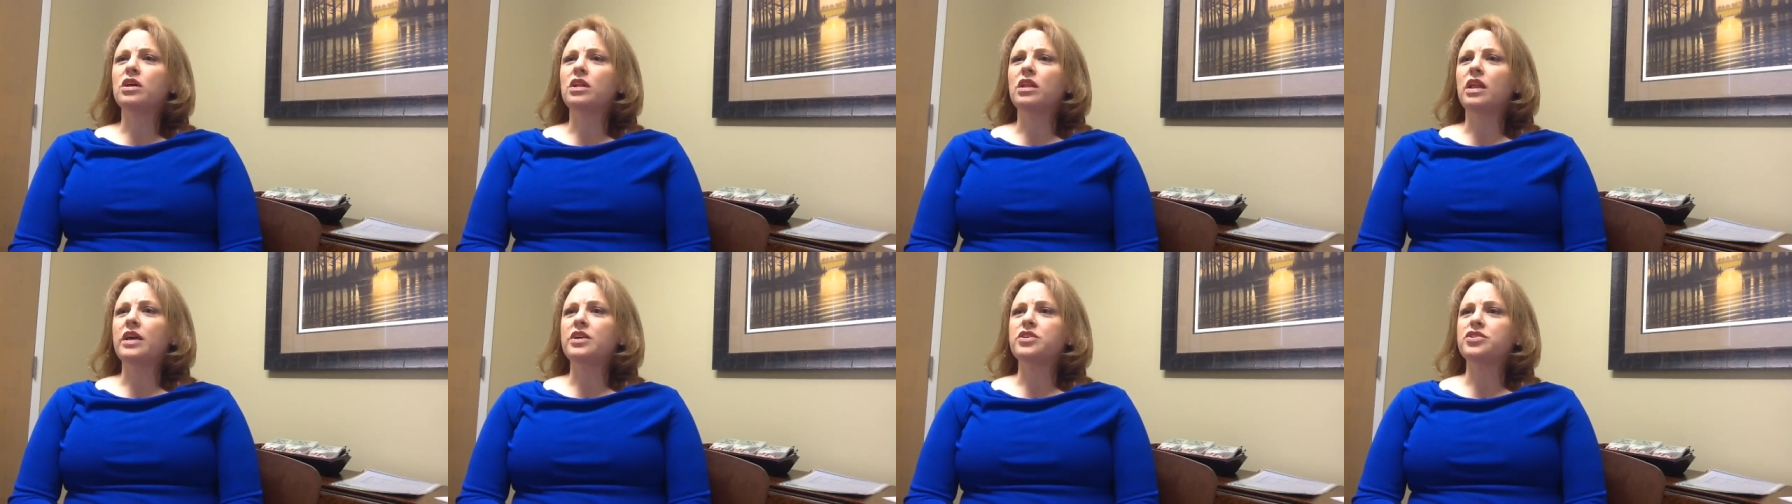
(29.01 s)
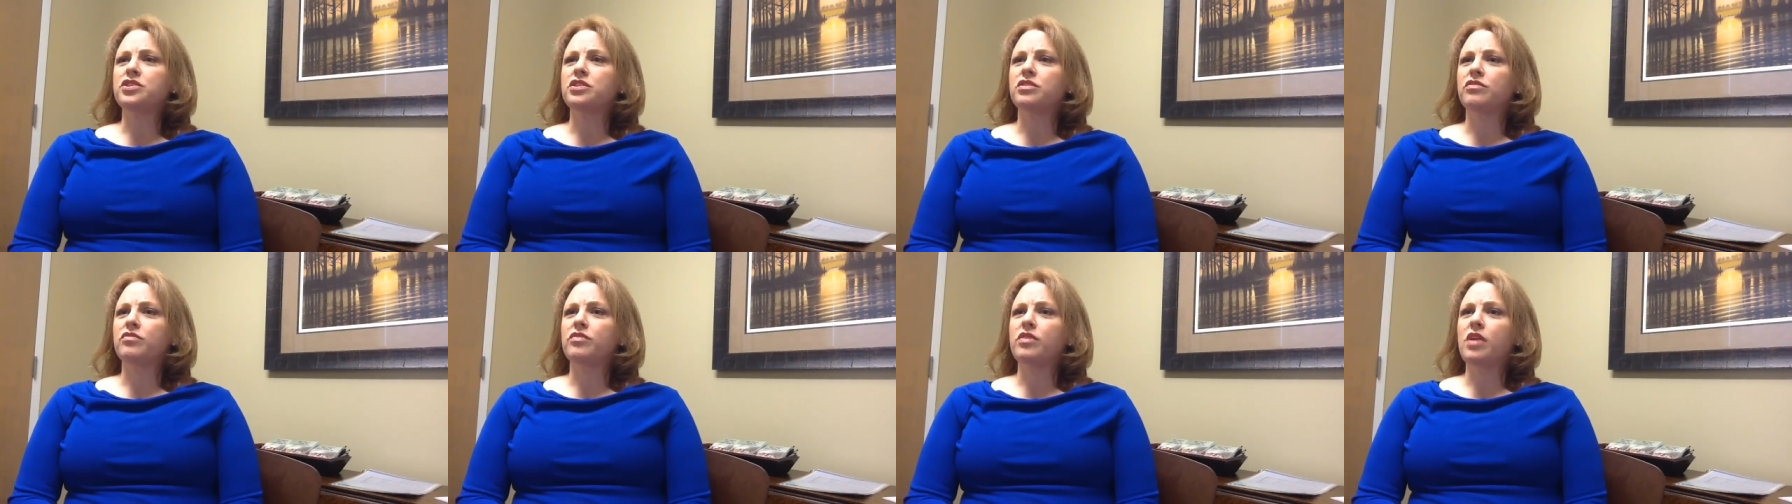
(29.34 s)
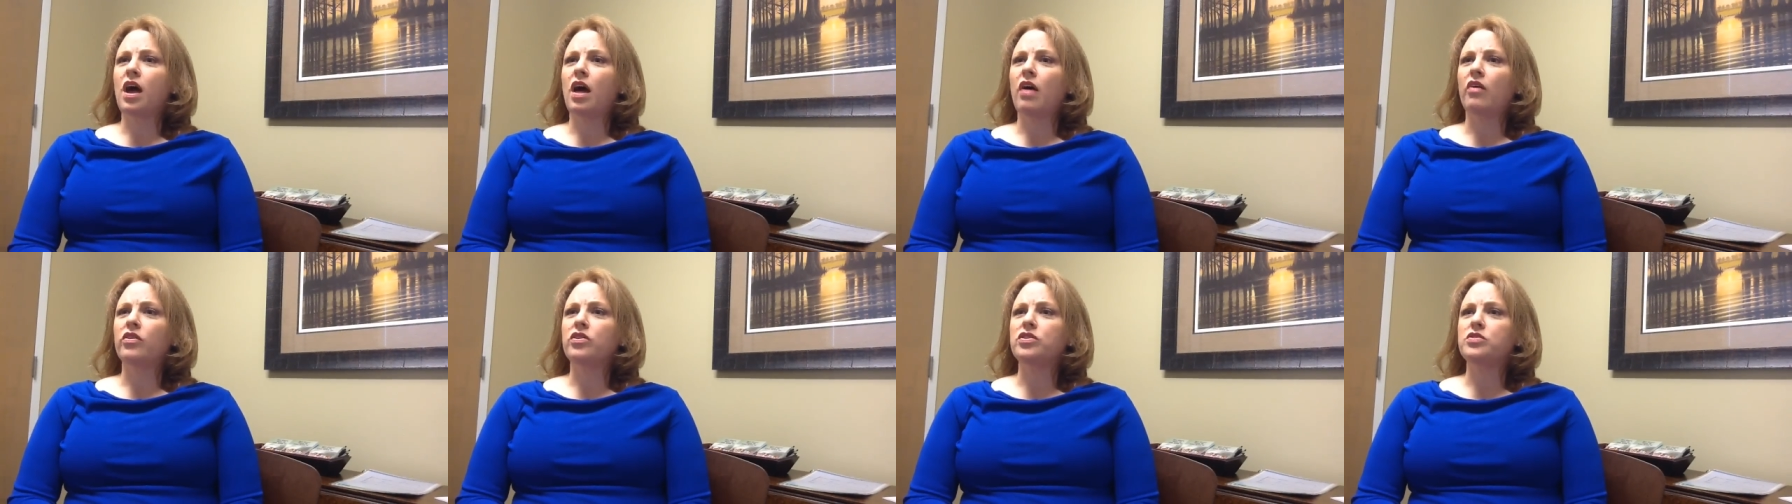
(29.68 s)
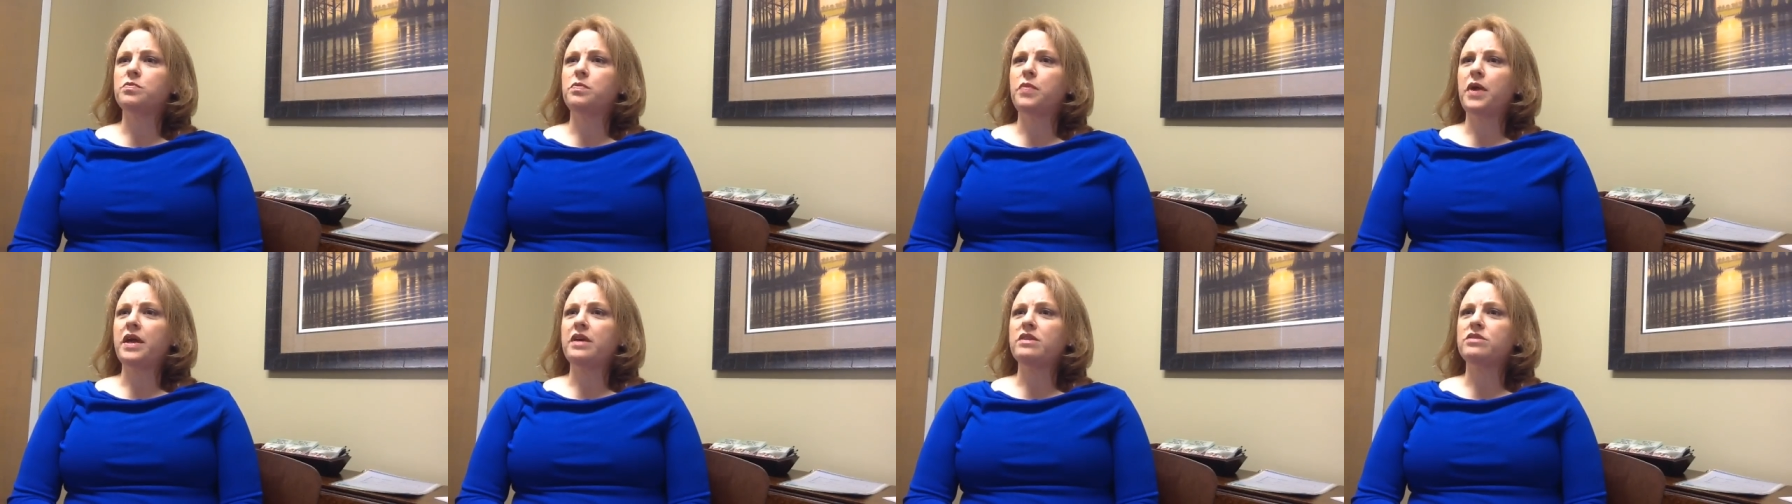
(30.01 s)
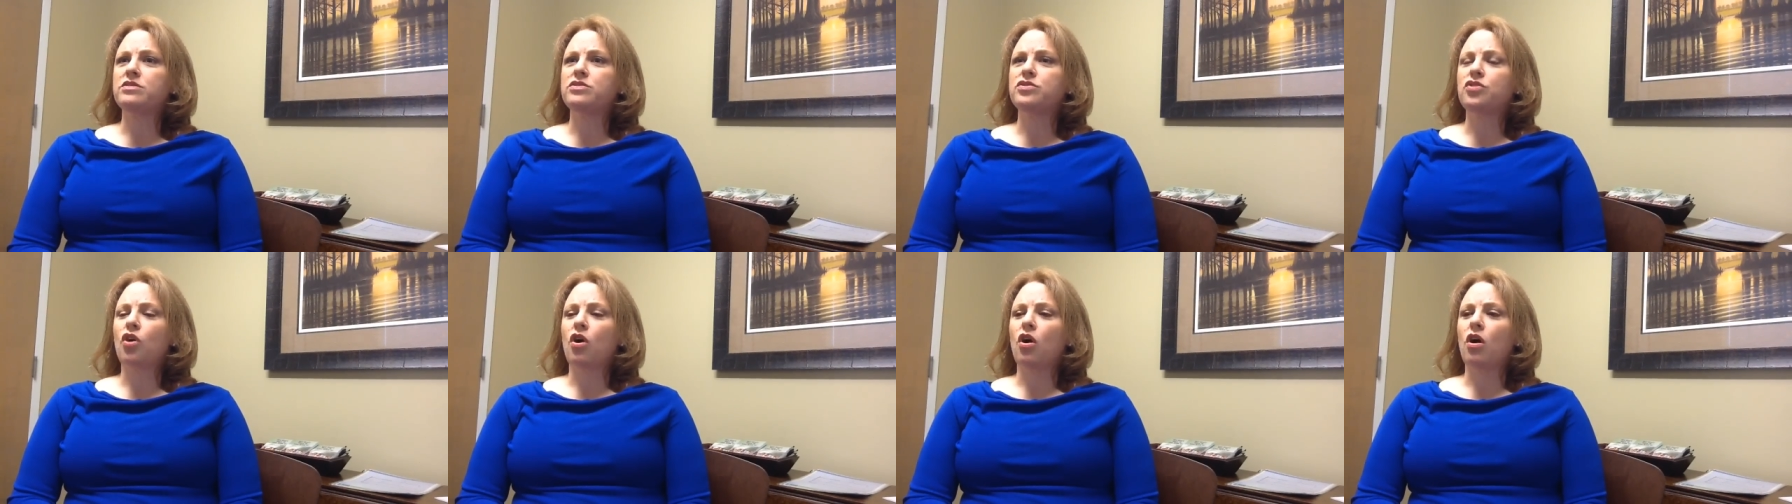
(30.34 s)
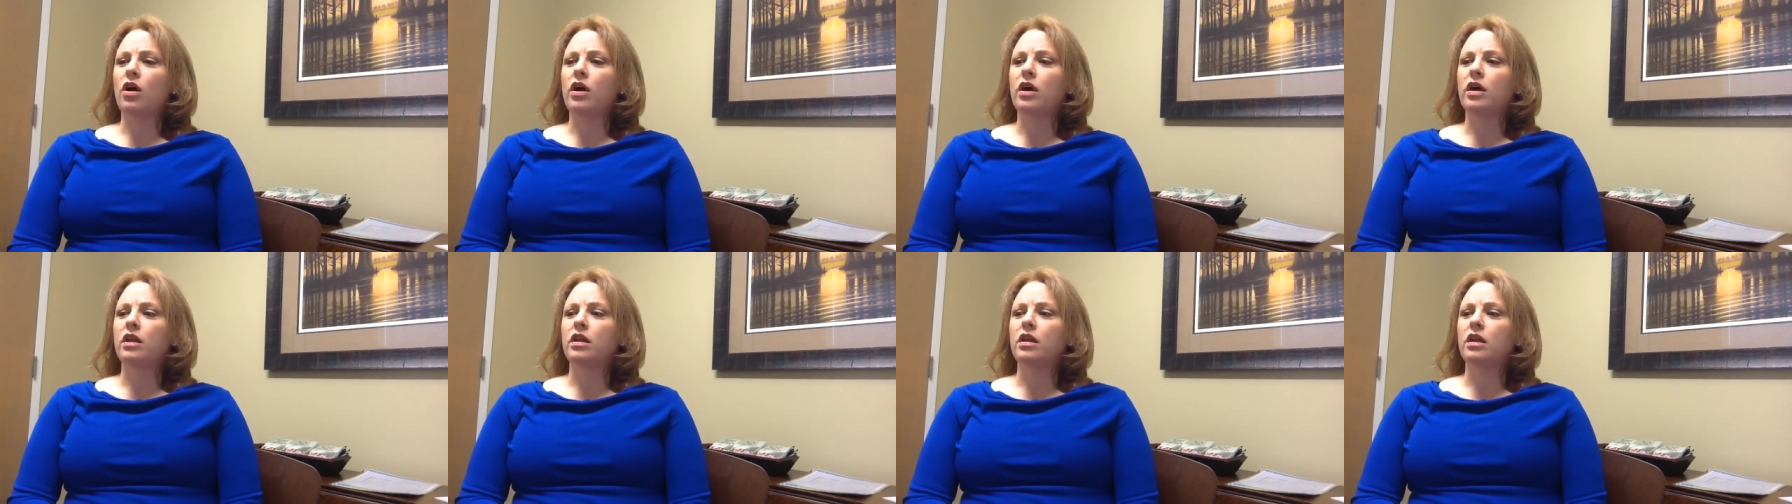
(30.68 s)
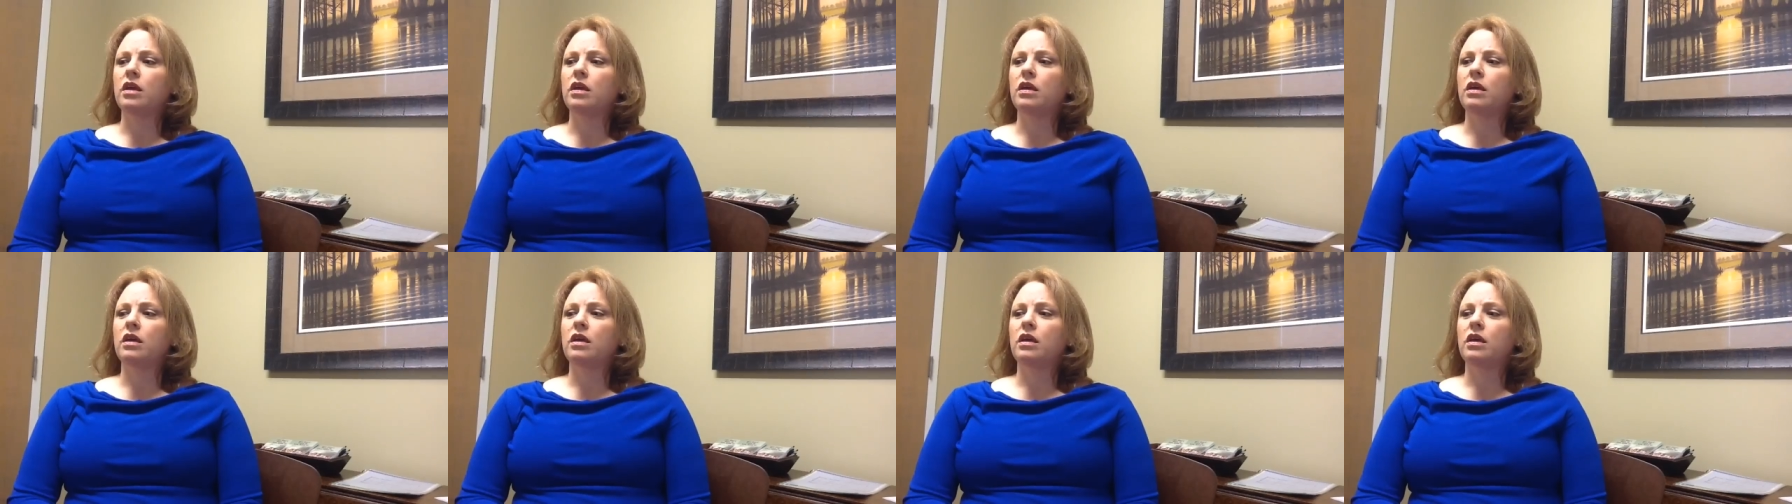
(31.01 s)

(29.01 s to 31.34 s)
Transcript: a collection of knowledge based on